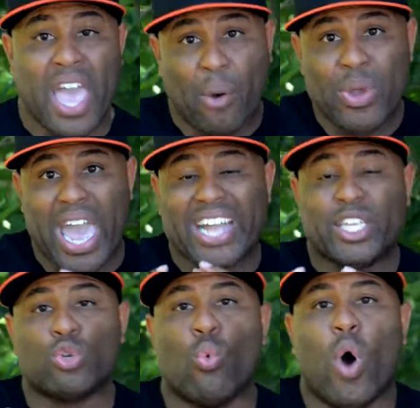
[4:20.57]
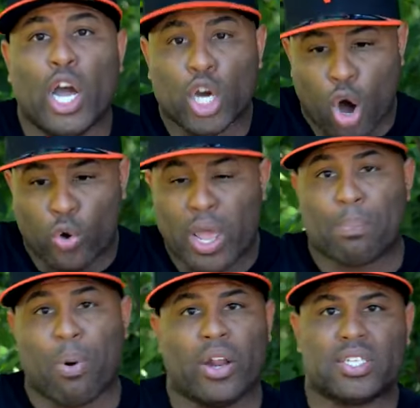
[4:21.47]
and we had this one goal
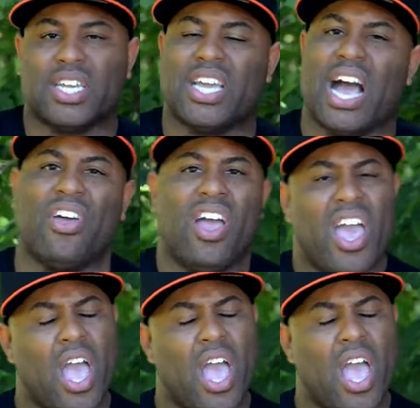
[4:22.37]
that brought us together.